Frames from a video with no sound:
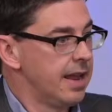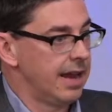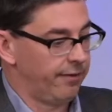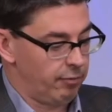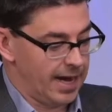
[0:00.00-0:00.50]

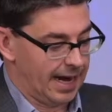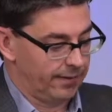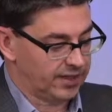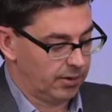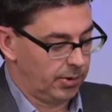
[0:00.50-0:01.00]
if we
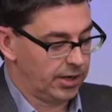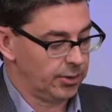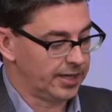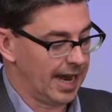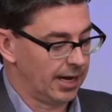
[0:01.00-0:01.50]
have someone
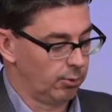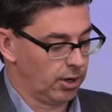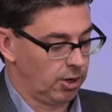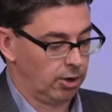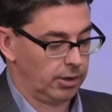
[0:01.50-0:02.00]
who's had a
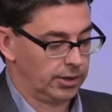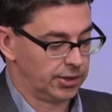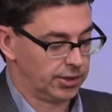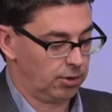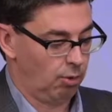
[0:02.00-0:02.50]

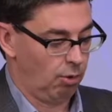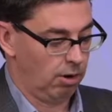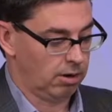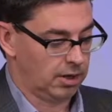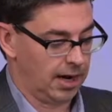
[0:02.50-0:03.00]
recurrence,
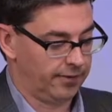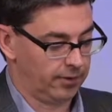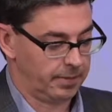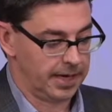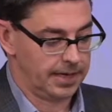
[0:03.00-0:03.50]
or God
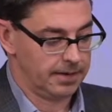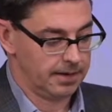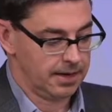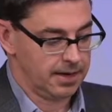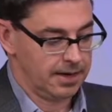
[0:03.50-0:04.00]
forbid,
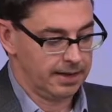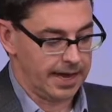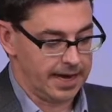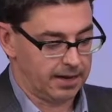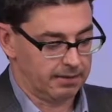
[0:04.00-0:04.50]

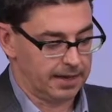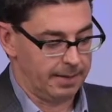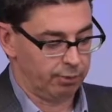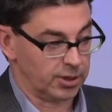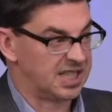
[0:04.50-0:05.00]
they
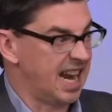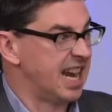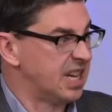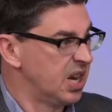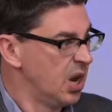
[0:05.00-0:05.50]

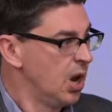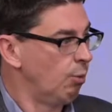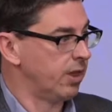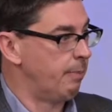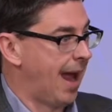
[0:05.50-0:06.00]
present
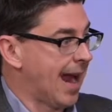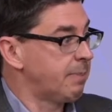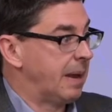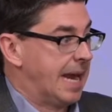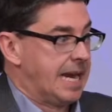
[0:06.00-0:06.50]
with
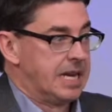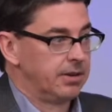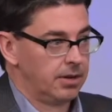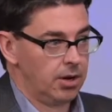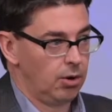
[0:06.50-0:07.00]
back pain
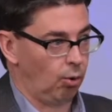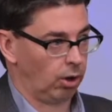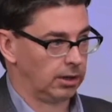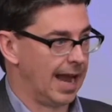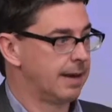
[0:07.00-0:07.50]

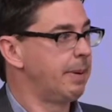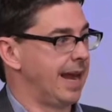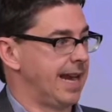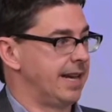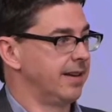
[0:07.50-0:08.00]
or leg
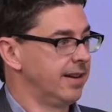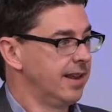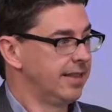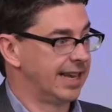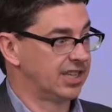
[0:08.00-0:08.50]
pain
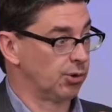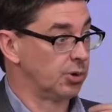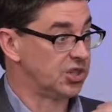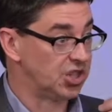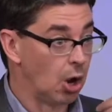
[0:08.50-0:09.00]
that's a
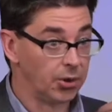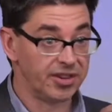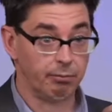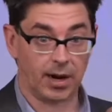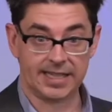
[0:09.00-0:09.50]
result
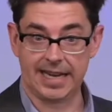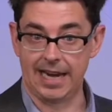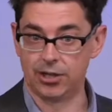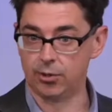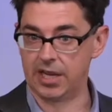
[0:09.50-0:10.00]
of breast
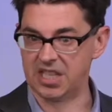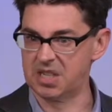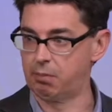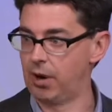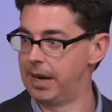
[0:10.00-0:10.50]
cancer that
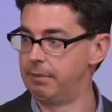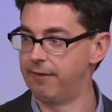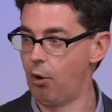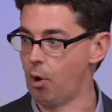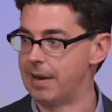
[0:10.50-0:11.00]
spread
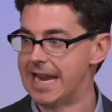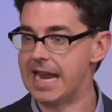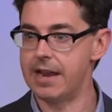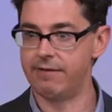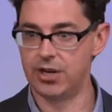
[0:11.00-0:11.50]
before we
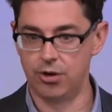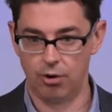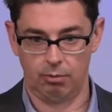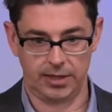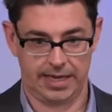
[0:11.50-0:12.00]
even
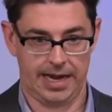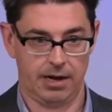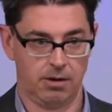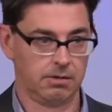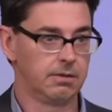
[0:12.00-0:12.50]
knew it was
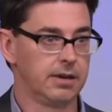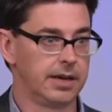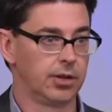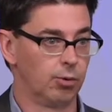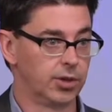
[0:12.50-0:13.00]
there. In
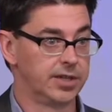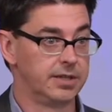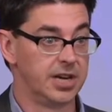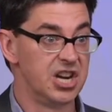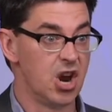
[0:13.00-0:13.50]
other words,
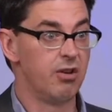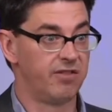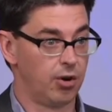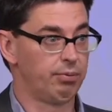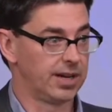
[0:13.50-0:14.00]
de
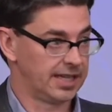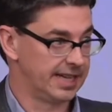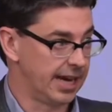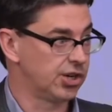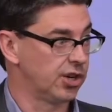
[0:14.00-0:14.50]
novo
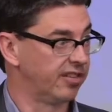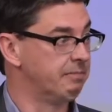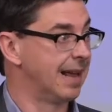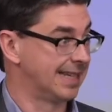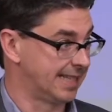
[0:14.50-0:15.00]
presentation of
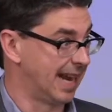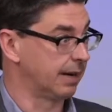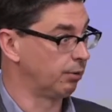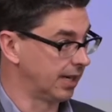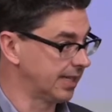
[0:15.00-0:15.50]

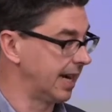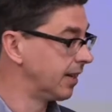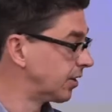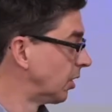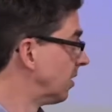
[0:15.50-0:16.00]
metastatic breast
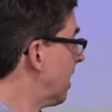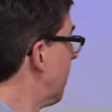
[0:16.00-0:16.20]
cancer.